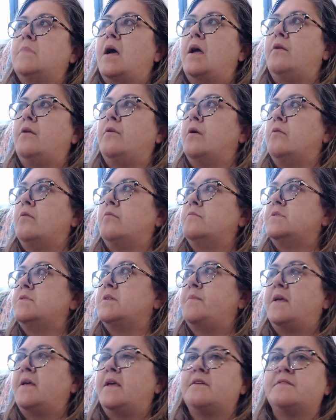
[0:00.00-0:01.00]
I don't know,
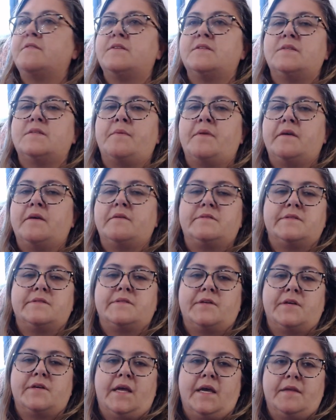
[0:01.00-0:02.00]
something else that somebody else is
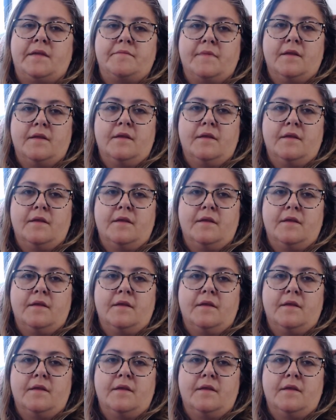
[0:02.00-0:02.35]
good at.